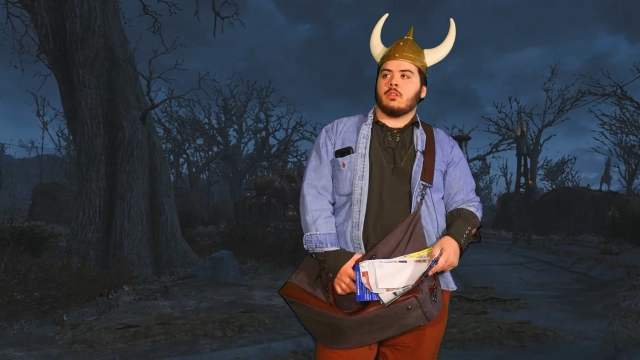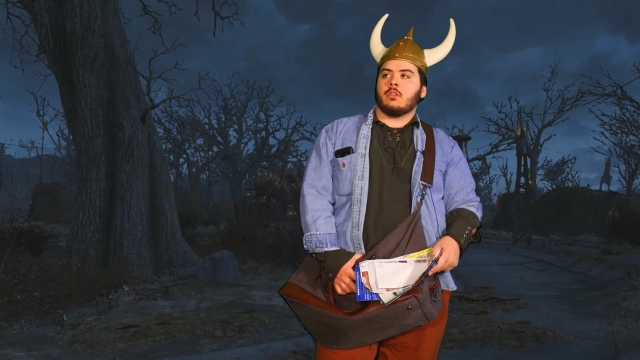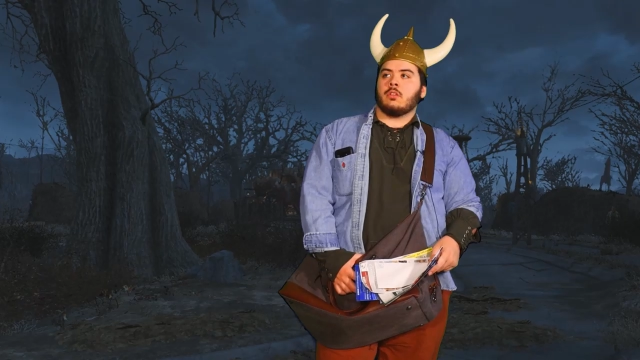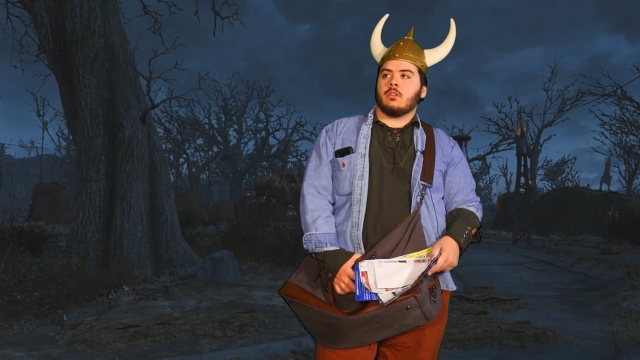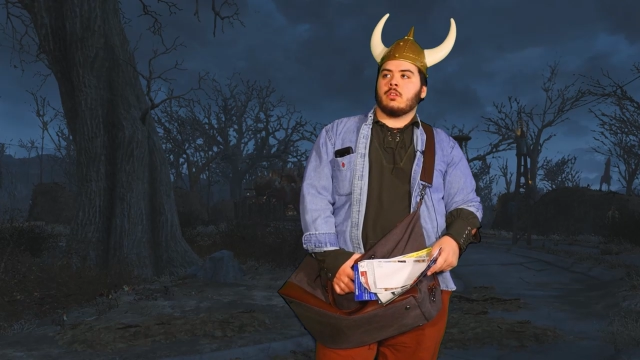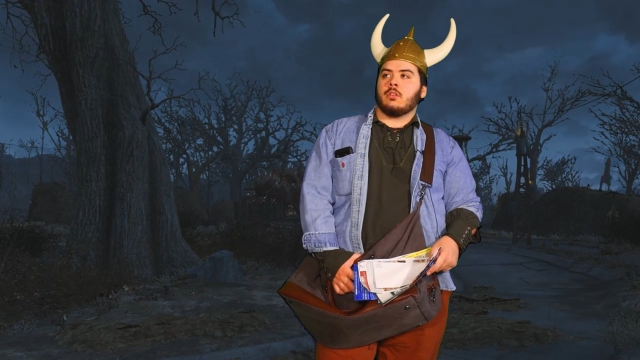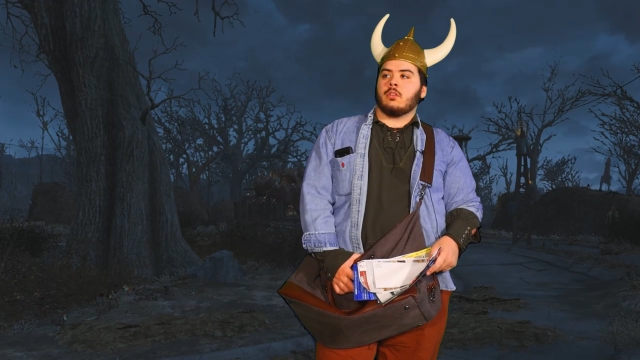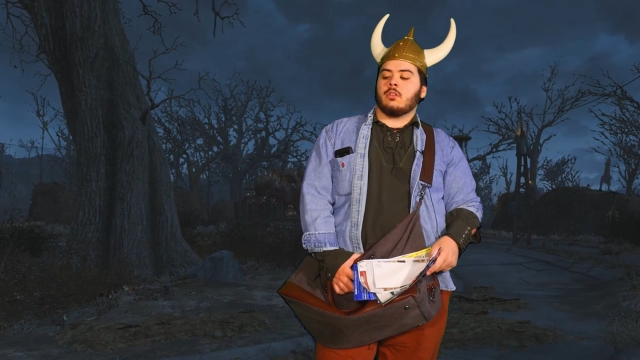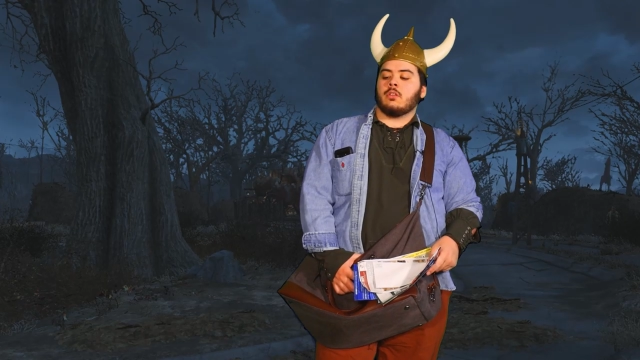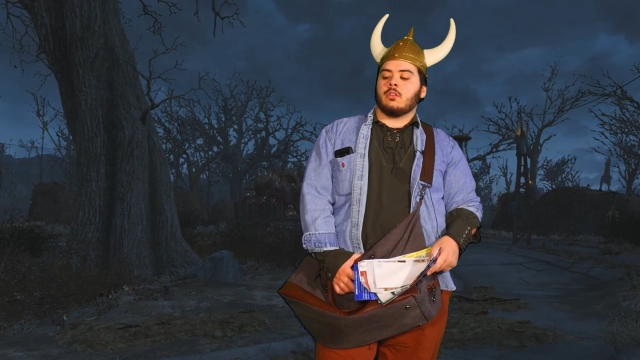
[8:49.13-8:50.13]

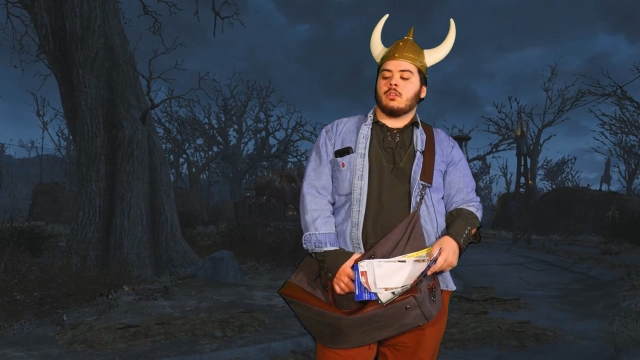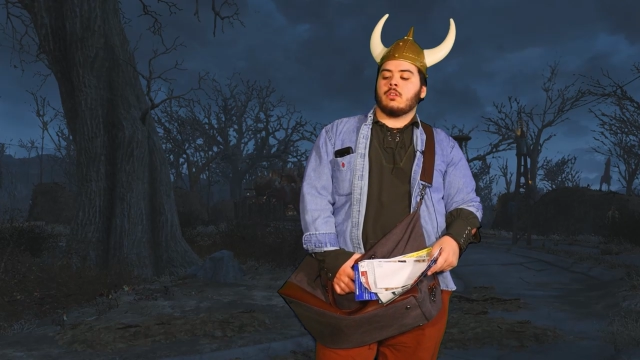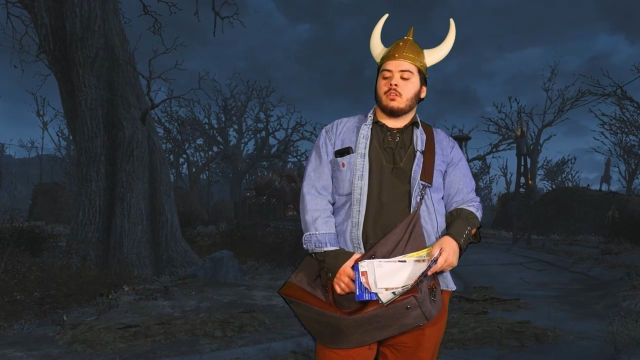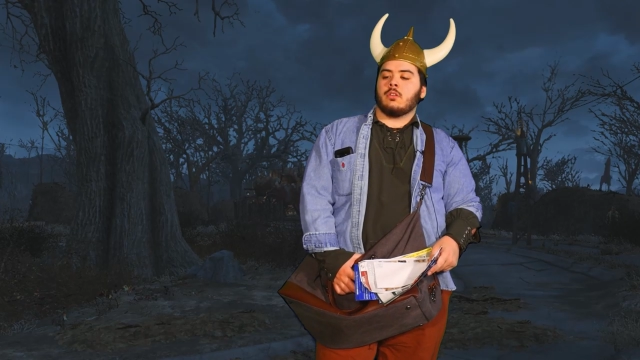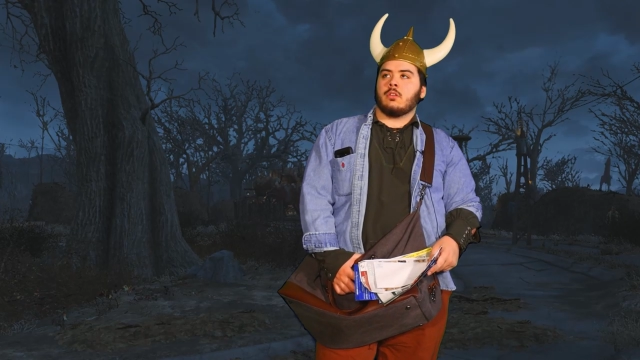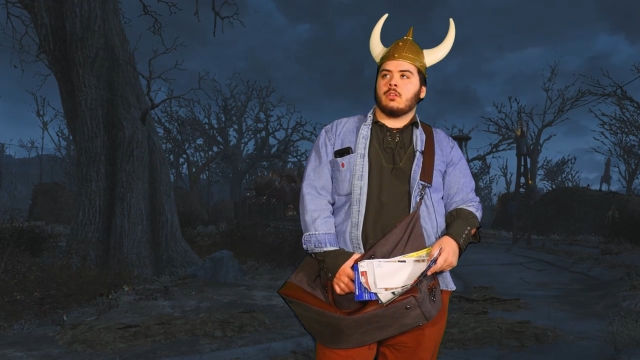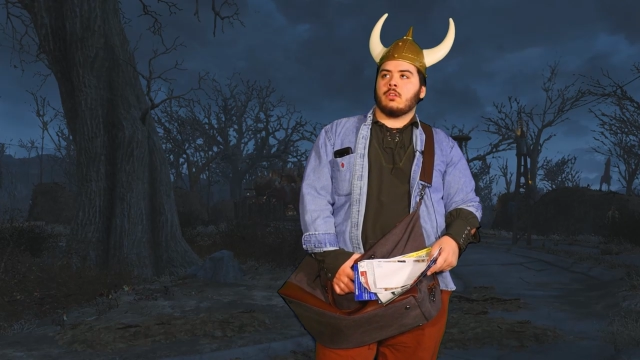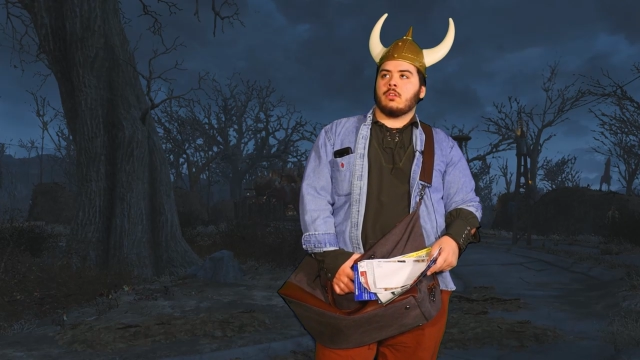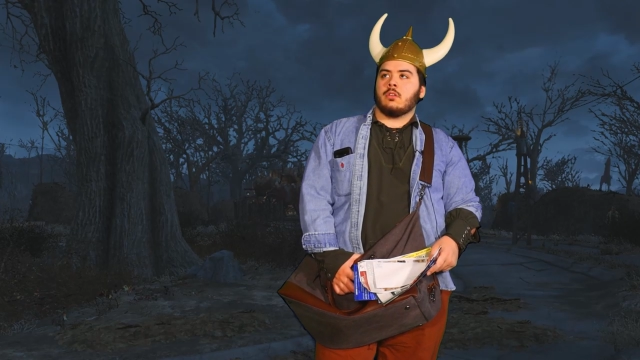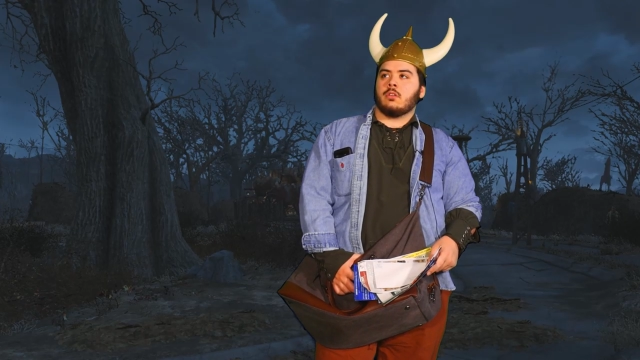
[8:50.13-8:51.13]

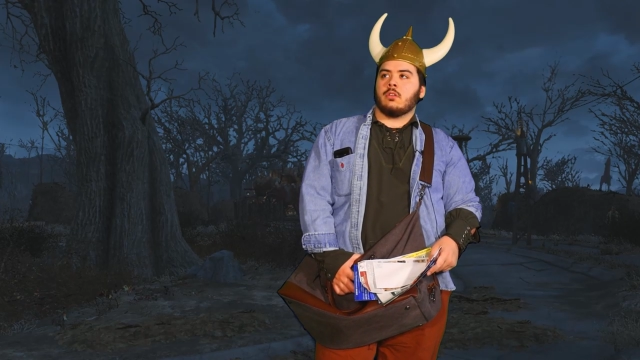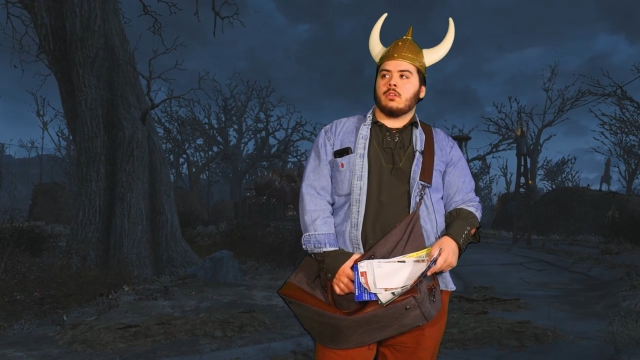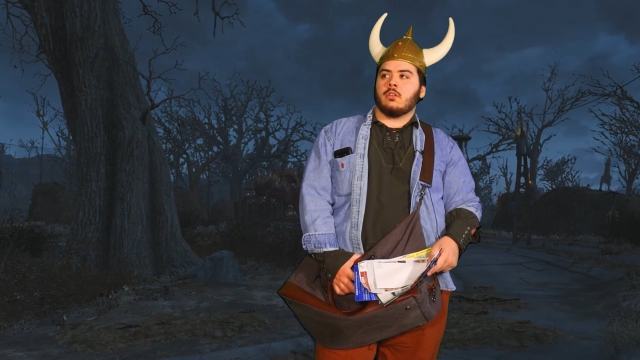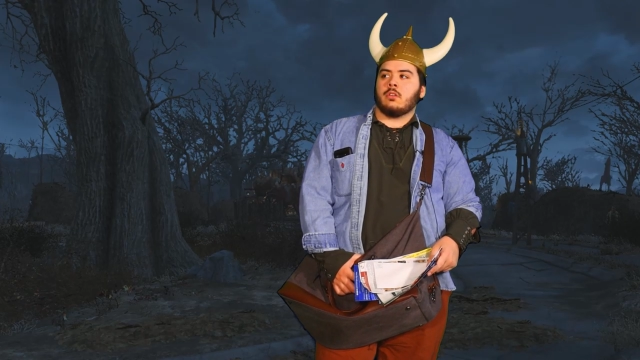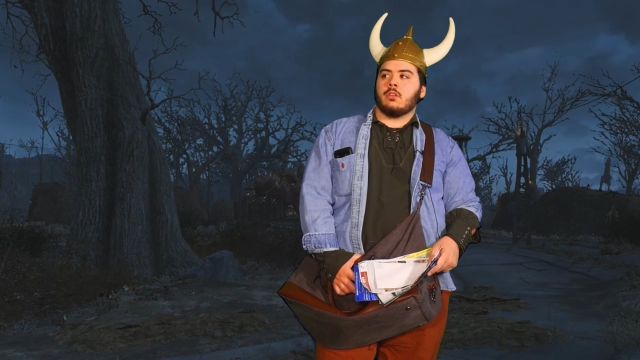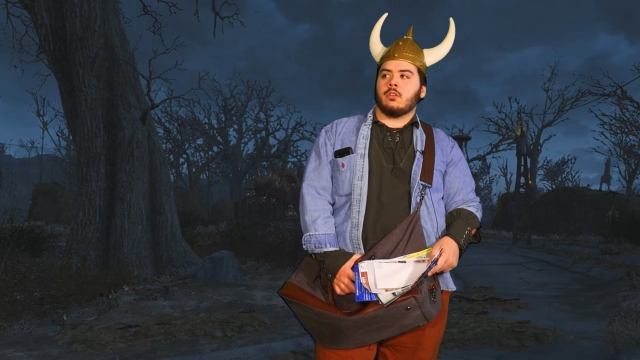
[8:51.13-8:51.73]
Nothing is said.